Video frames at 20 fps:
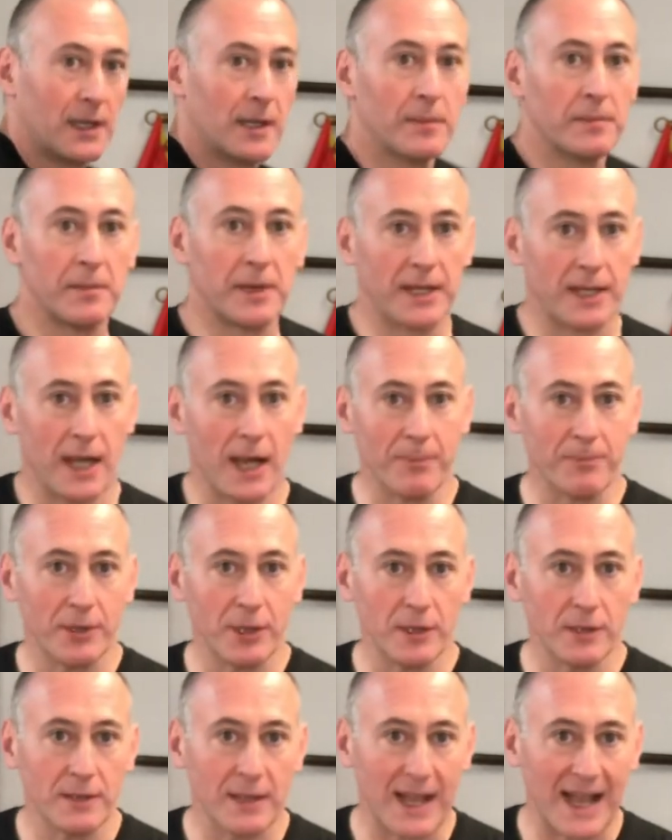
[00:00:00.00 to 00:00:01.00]
But Hup
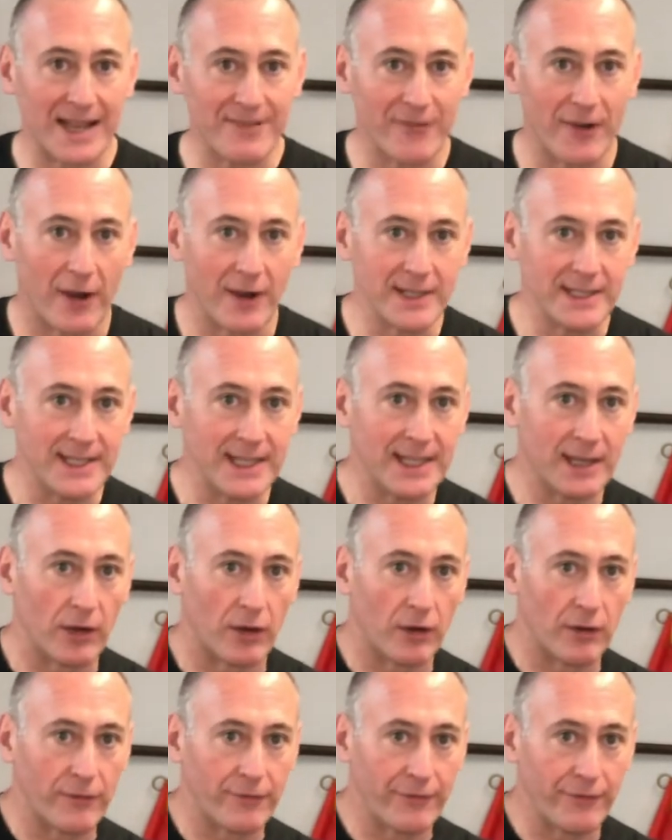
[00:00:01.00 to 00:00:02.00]
Kun had the idea
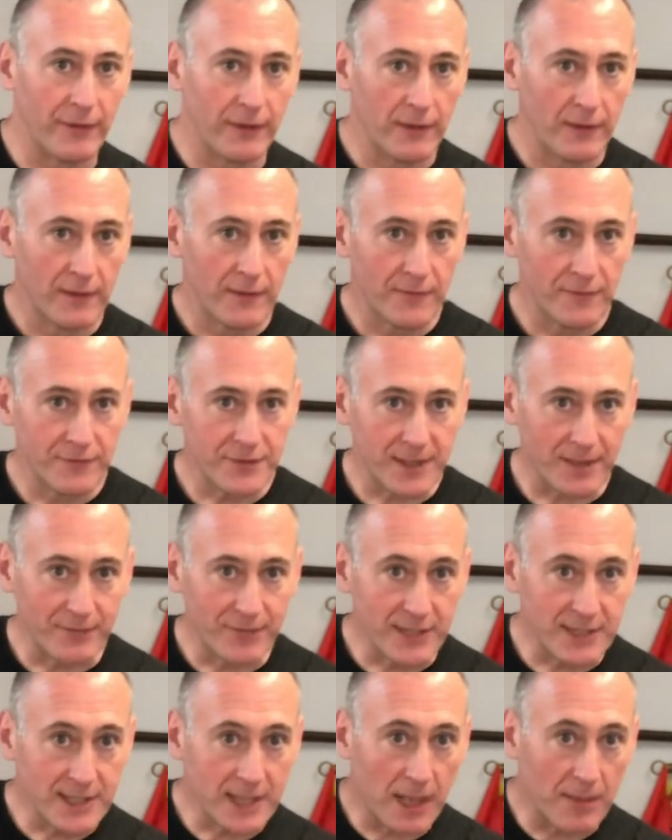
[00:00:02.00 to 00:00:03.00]
of
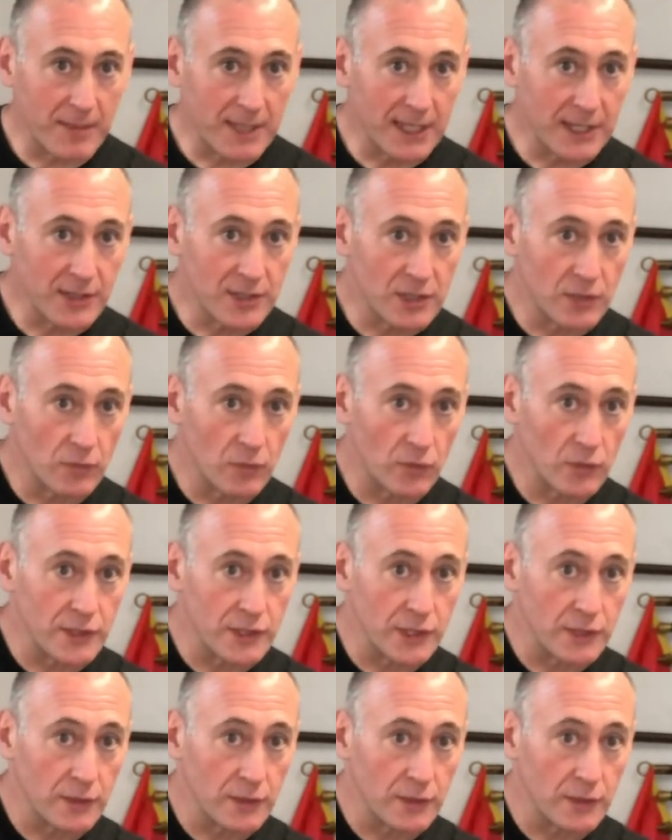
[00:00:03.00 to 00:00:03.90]
something's coming in towards you,